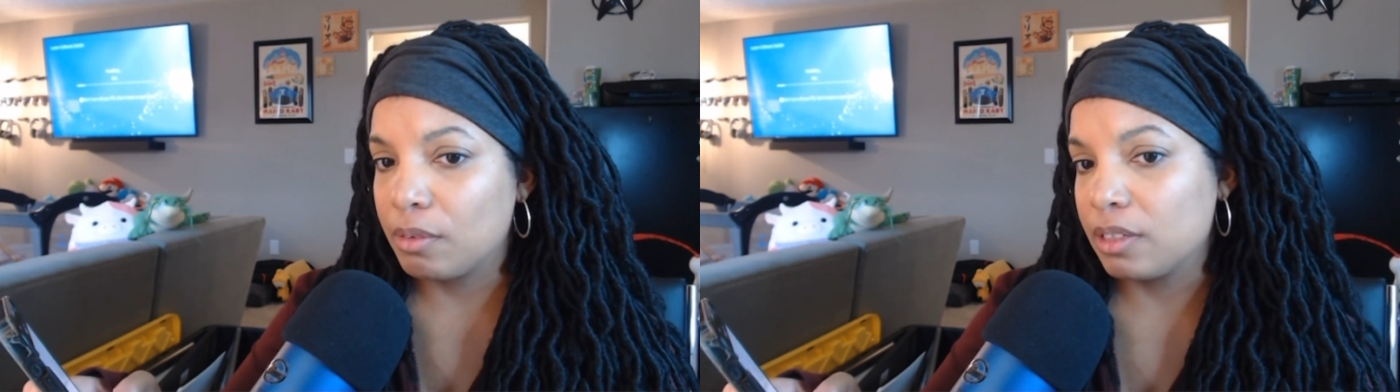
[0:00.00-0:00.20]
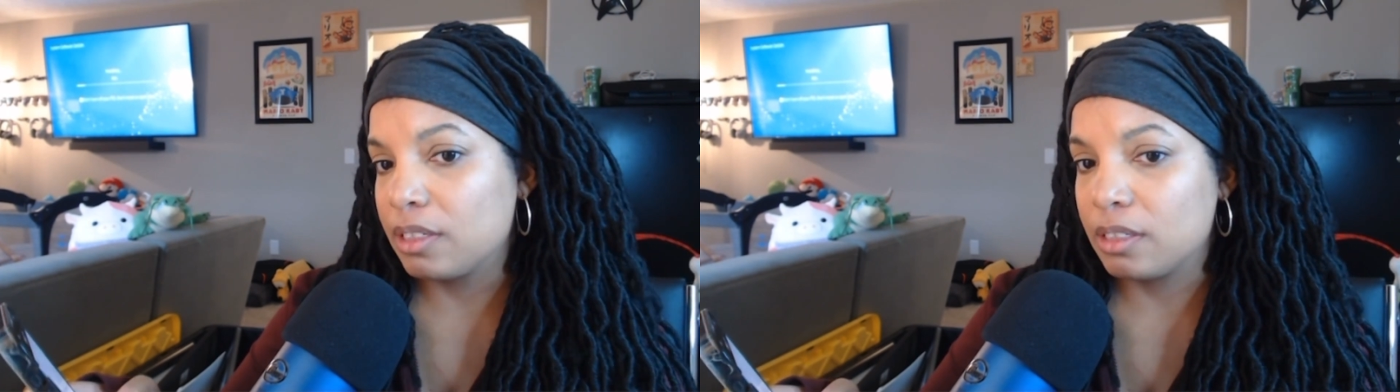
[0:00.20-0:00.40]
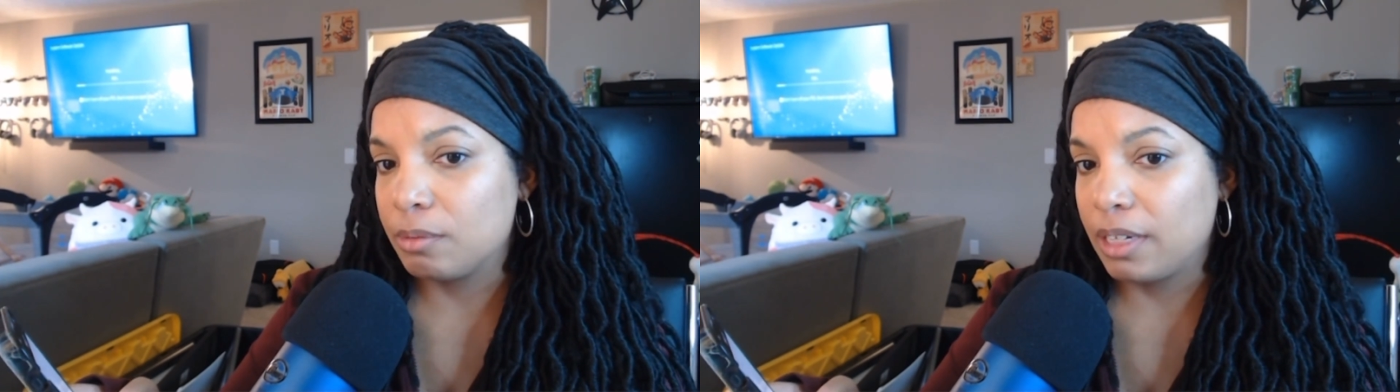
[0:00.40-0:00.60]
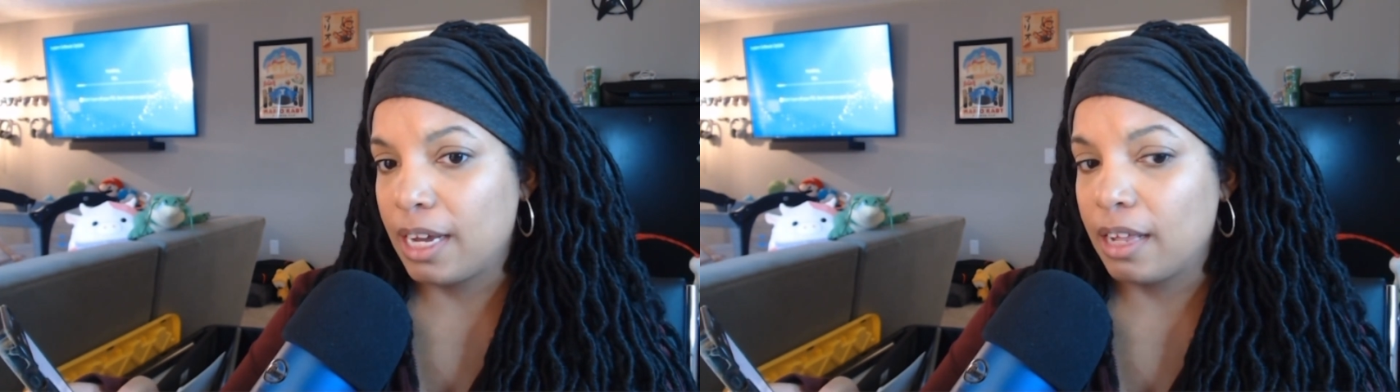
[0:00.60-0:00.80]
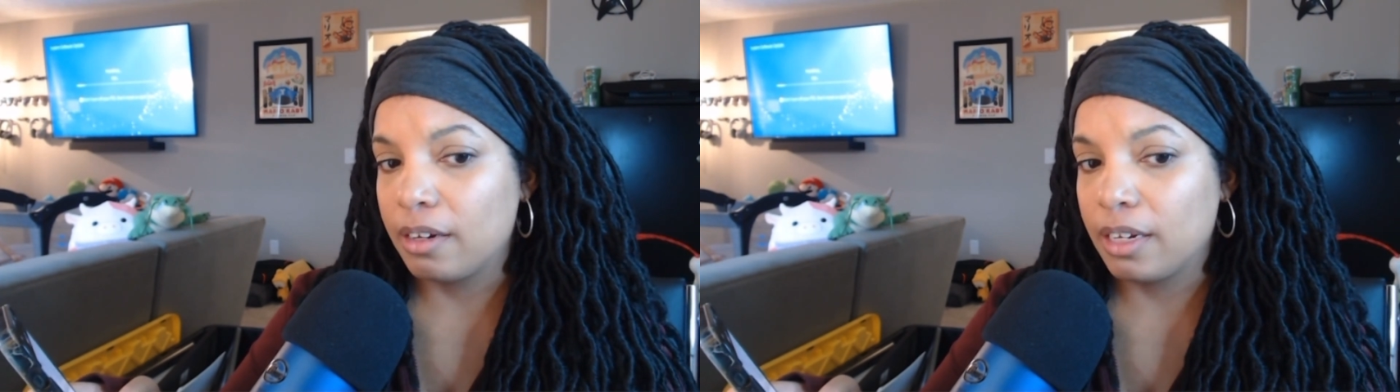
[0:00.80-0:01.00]
This is the
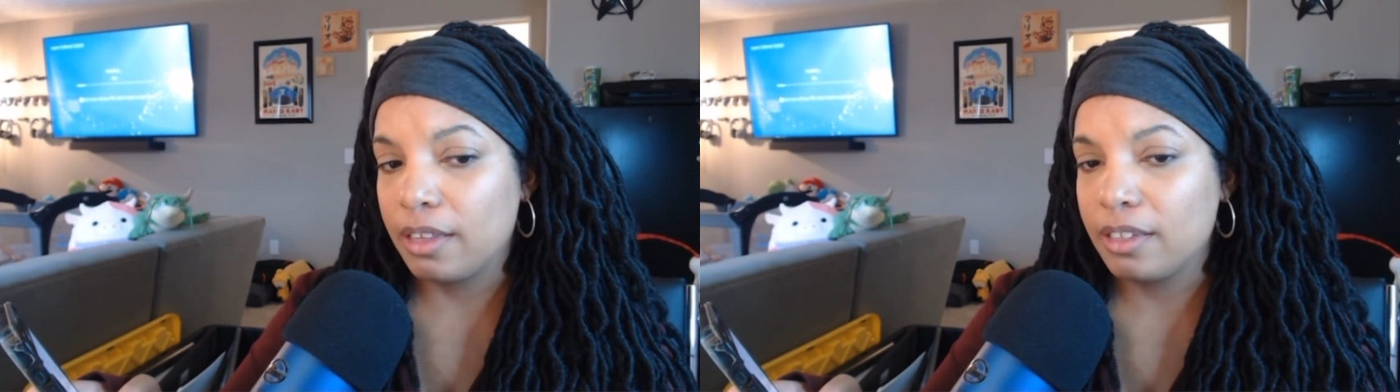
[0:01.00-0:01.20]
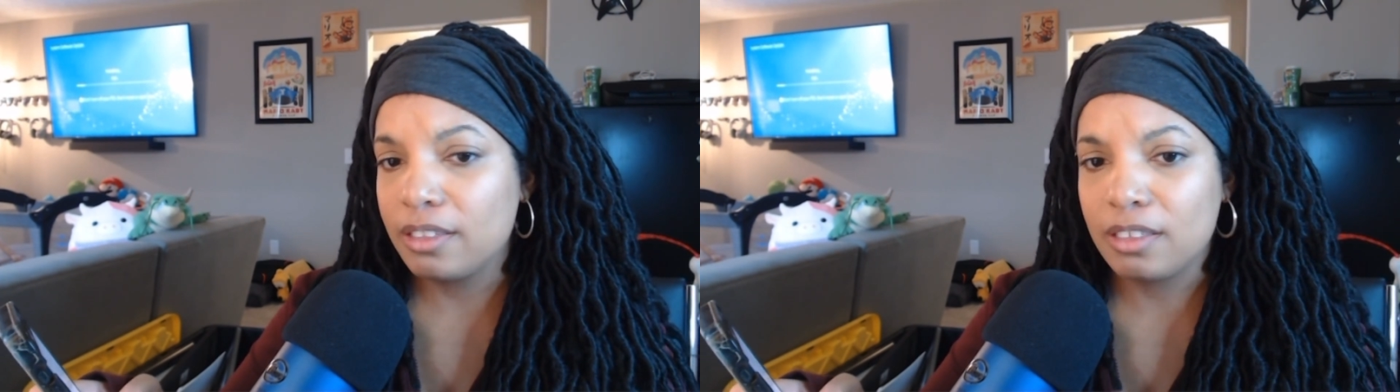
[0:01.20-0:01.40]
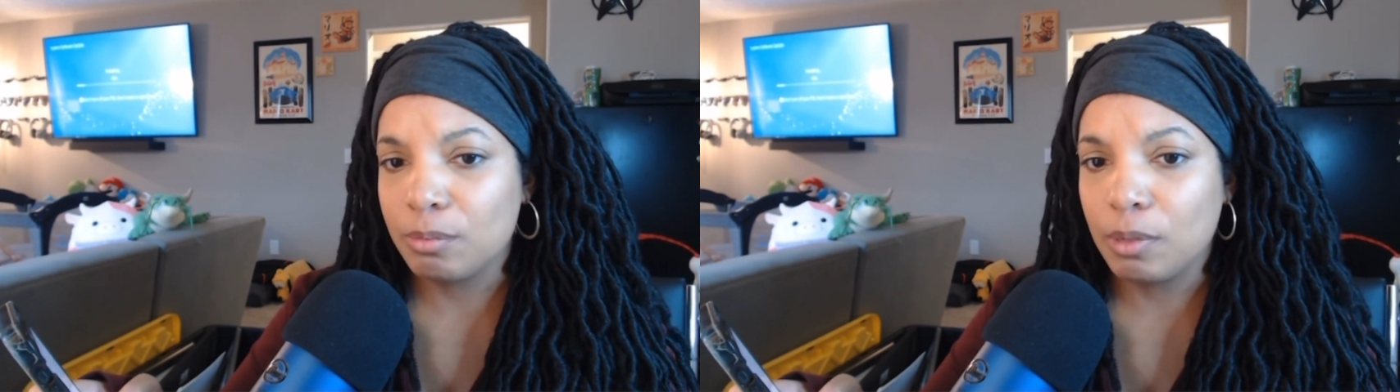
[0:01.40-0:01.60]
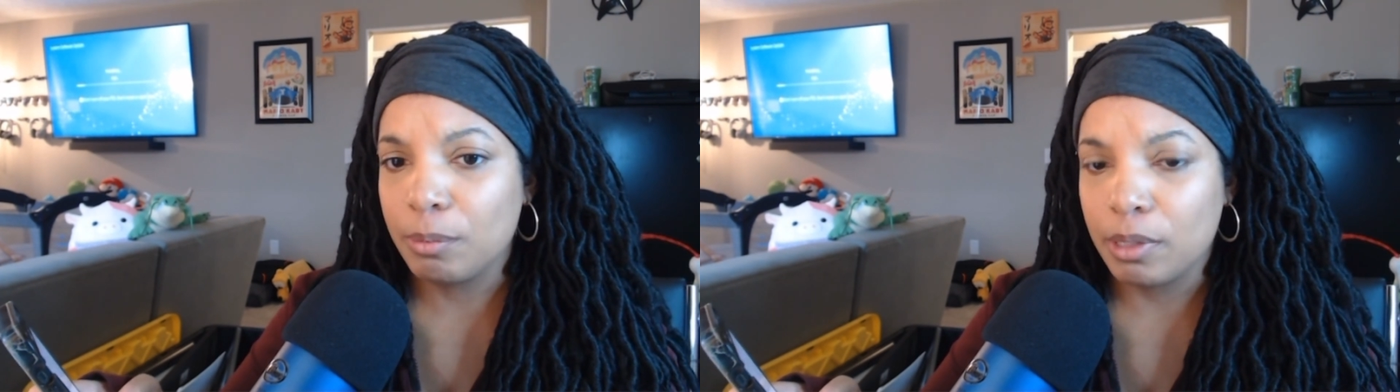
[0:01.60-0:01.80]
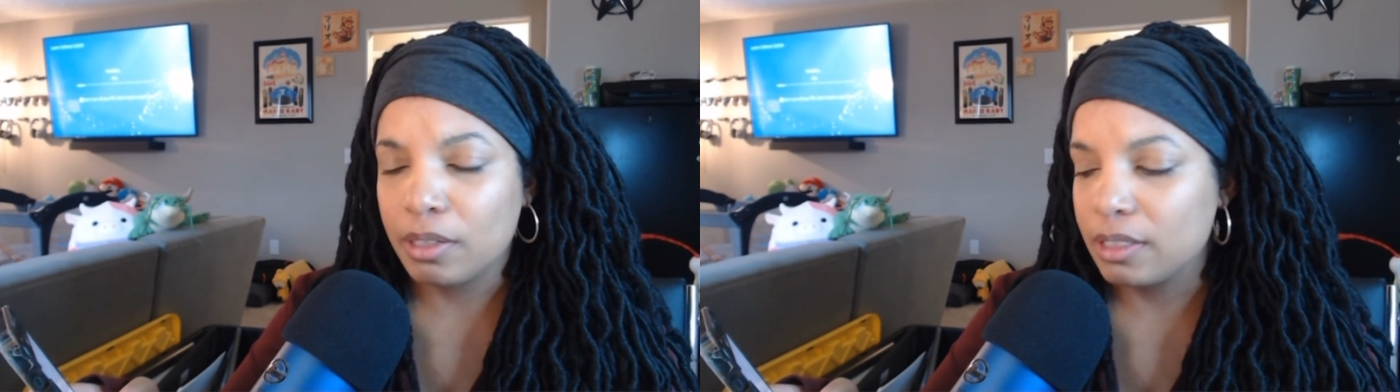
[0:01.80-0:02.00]
reality. And this is just one
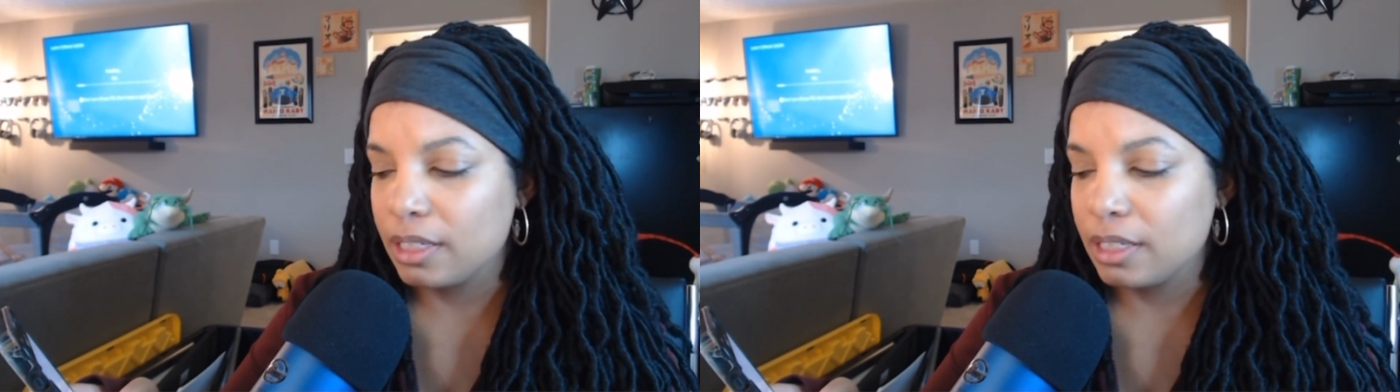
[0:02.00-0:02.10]
person.